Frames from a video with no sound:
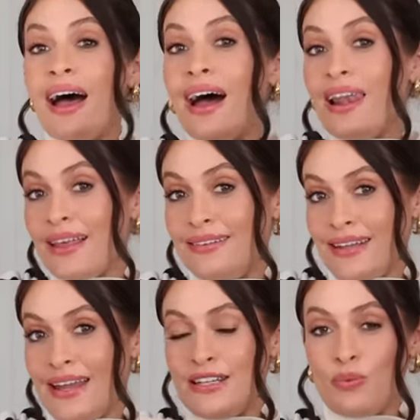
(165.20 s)

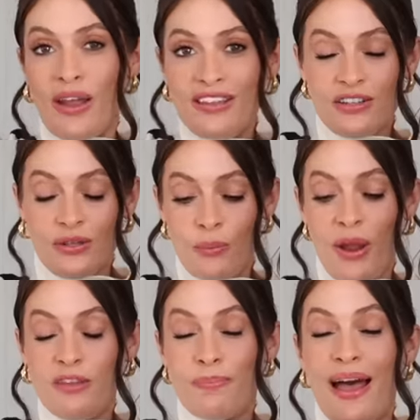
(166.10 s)
elasticated
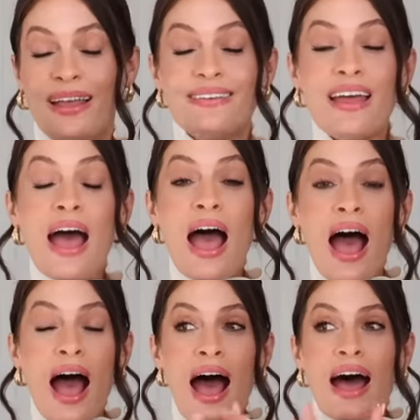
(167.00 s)
waistband.
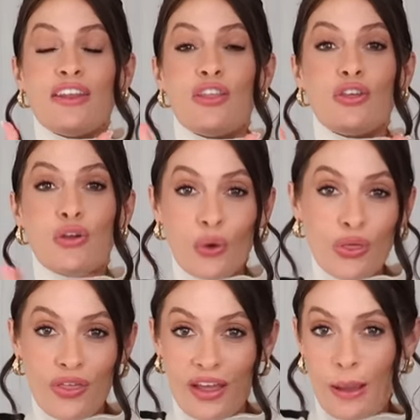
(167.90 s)
And the
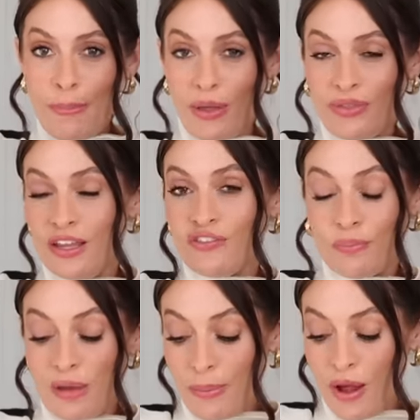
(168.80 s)
good thing about this for
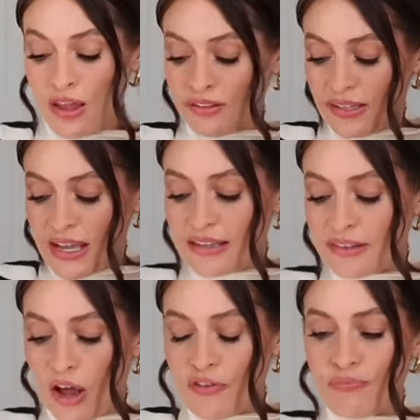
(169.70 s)
me personally is
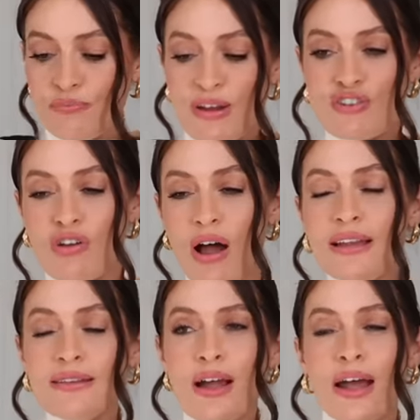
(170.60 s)
I've been
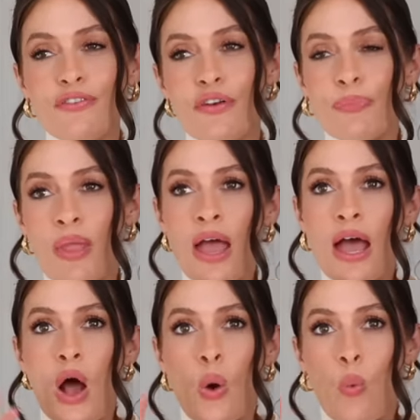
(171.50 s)
trying to kind of,
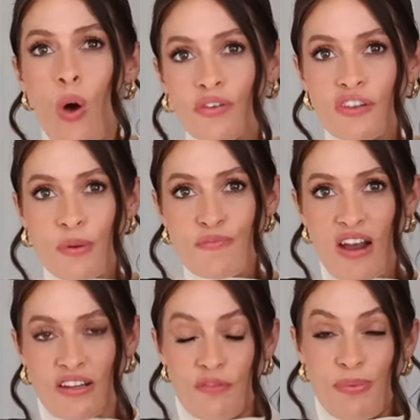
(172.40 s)
whilst I've been
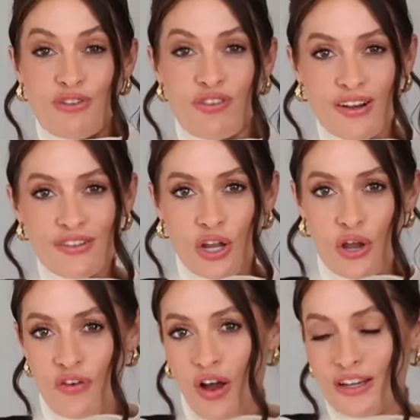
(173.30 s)
pregnant, I've been trying to
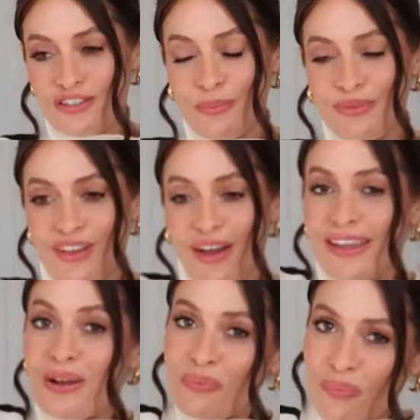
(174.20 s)
go for items that I
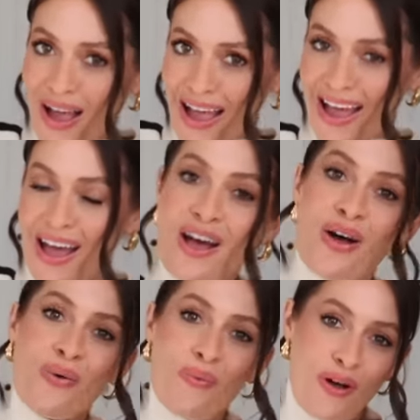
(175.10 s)
can wear
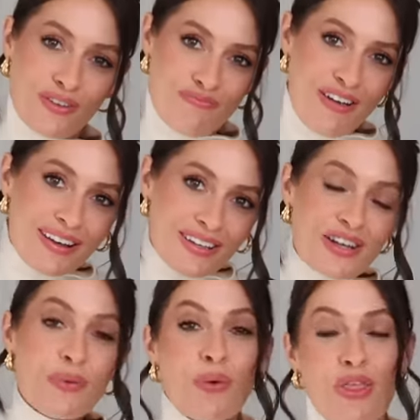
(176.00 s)
whilst
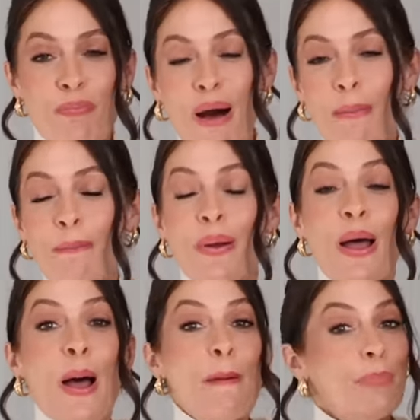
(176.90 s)
pregnant with bump,
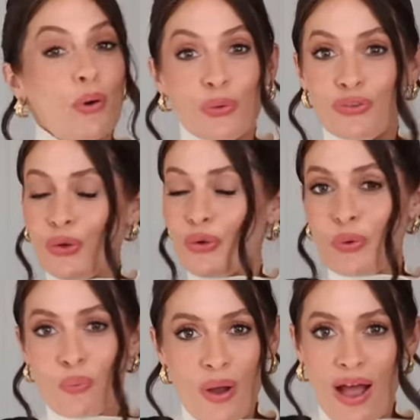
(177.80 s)
but also
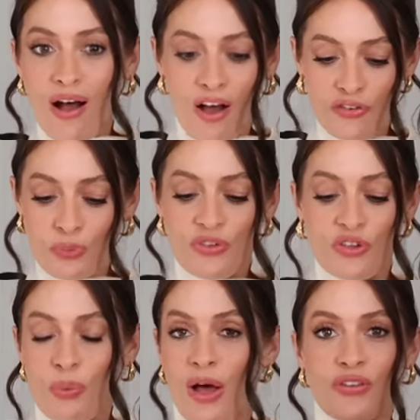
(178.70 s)
can wear afterwards
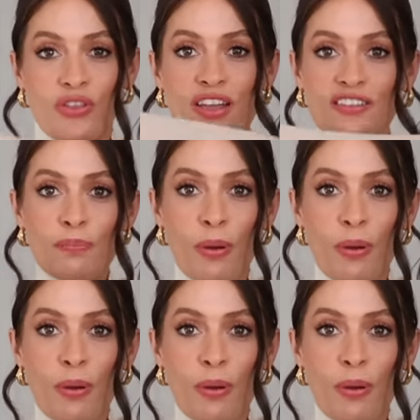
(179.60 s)
as well. So this is